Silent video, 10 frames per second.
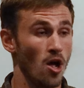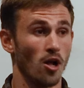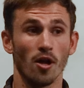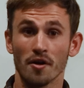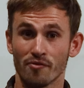
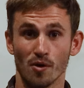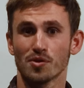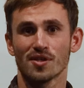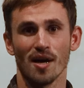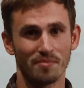A lot of
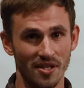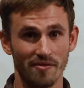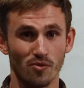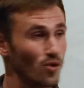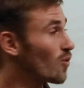those steps
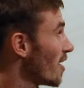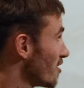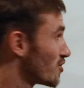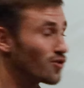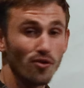even
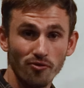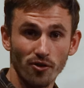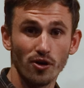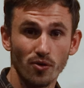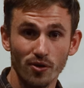require
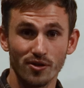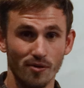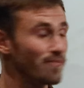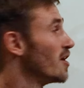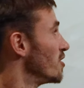sulfur in order
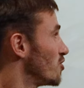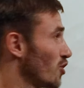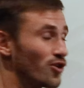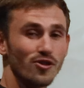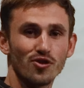to
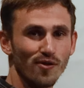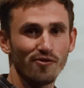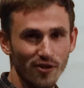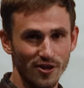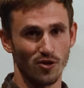turn
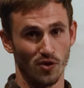sulfur into a